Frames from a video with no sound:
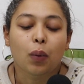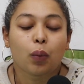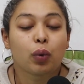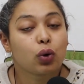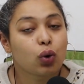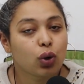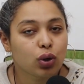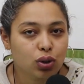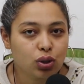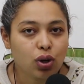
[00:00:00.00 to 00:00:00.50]
We're
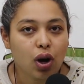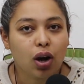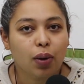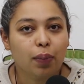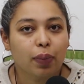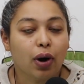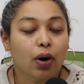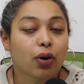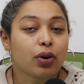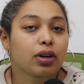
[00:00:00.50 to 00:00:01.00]
going to talk
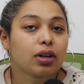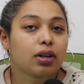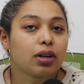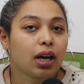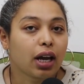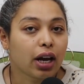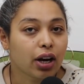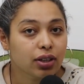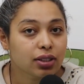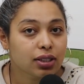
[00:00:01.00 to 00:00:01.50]
about
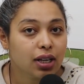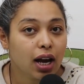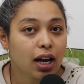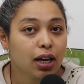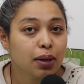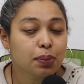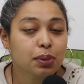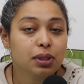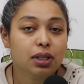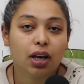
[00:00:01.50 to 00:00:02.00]
hair
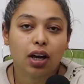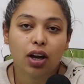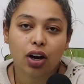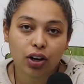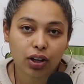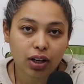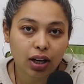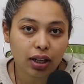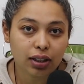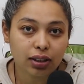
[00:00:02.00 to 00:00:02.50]
types,
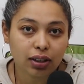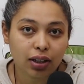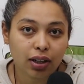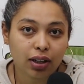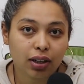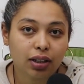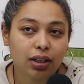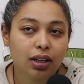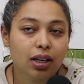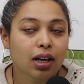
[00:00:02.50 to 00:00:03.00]
hair
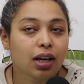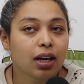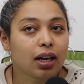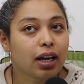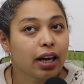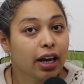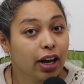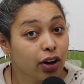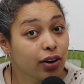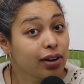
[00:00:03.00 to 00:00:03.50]
color,
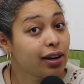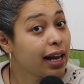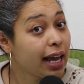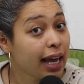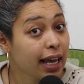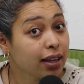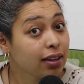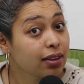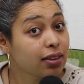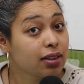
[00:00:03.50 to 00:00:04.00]
hair
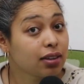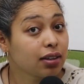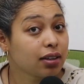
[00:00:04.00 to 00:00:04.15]
length.